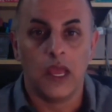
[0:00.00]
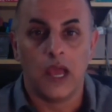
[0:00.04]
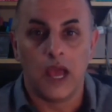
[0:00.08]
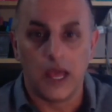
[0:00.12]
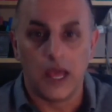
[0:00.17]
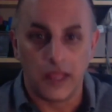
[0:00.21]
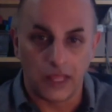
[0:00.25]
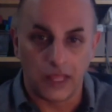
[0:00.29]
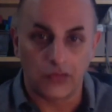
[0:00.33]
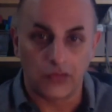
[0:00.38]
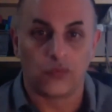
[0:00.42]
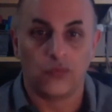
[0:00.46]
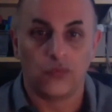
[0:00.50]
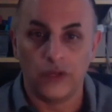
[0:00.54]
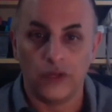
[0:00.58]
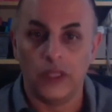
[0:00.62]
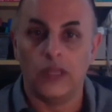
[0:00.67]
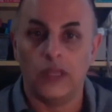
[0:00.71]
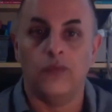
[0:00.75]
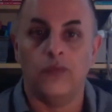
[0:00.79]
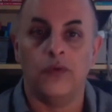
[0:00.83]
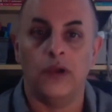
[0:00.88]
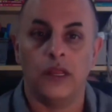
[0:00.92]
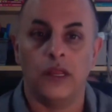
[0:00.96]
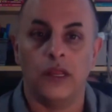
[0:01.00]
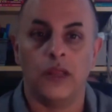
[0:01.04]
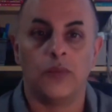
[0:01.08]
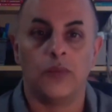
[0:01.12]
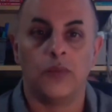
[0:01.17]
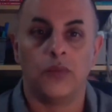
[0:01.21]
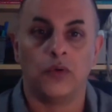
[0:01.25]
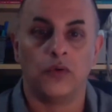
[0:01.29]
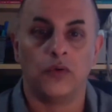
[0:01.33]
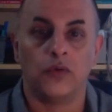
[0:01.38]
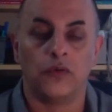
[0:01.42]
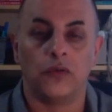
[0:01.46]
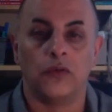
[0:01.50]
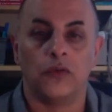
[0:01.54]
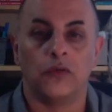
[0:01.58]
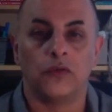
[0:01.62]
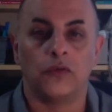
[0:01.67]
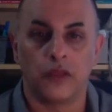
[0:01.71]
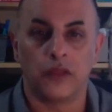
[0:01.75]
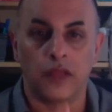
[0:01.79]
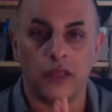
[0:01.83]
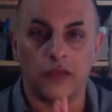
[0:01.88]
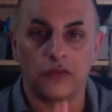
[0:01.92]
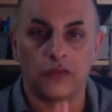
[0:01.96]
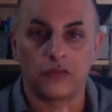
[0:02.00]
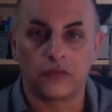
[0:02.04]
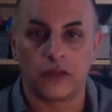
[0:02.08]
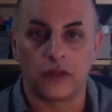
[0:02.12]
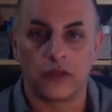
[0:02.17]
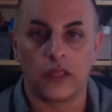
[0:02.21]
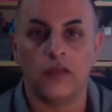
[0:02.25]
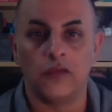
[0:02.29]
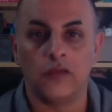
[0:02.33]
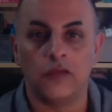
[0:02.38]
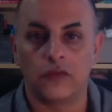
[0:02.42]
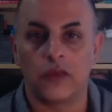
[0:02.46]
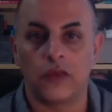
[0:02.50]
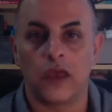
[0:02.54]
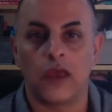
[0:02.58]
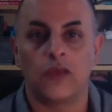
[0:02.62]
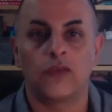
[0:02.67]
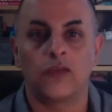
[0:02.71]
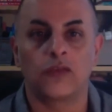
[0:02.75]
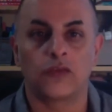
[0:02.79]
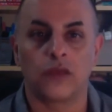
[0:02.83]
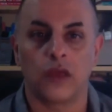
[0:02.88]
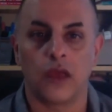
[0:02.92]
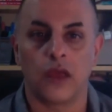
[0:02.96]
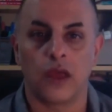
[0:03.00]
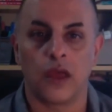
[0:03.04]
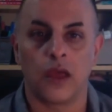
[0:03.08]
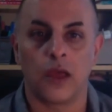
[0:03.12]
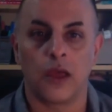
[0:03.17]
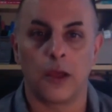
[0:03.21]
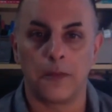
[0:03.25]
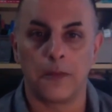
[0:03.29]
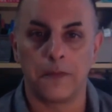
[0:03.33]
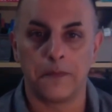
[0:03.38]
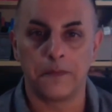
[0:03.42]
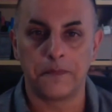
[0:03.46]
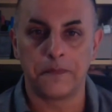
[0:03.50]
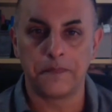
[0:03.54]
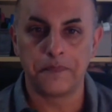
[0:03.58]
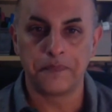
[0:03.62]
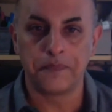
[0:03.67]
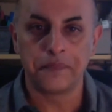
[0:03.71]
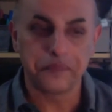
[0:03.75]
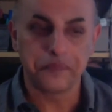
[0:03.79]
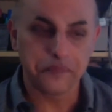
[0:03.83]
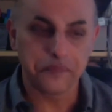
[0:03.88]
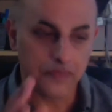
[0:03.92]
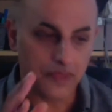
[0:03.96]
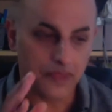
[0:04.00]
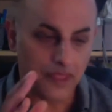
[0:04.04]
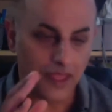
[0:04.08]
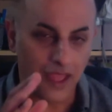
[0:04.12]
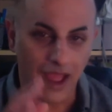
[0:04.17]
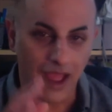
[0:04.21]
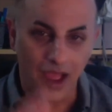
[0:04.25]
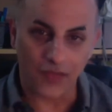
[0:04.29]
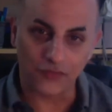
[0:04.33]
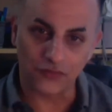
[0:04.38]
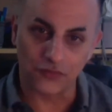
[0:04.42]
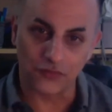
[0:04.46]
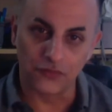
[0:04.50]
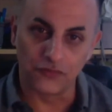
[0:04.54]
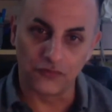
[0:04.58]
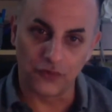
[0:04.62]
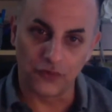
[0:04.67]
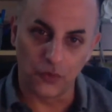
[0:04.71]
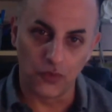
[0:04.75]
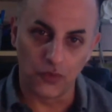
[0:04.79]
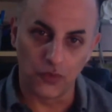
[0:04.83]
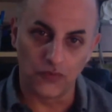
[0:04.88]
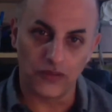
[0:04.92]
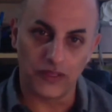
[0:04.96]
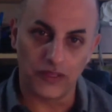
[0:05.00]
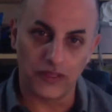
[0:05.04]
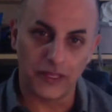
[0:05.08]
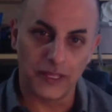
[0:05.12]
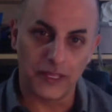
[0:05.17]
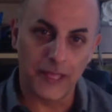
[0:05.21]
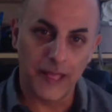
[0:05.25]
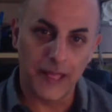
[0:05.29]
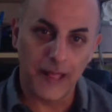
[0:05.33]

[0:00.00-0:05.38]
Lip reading: And that's really, really important. So that's today's task. Have some fun with it.